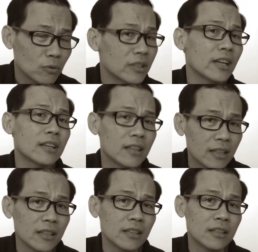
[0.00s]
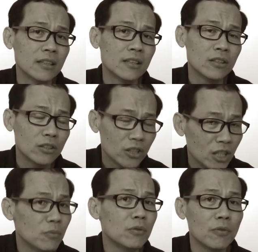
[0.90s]
you take her
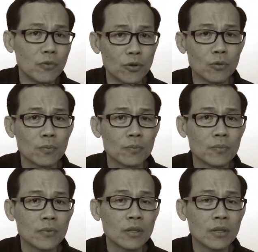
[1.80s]
living with you.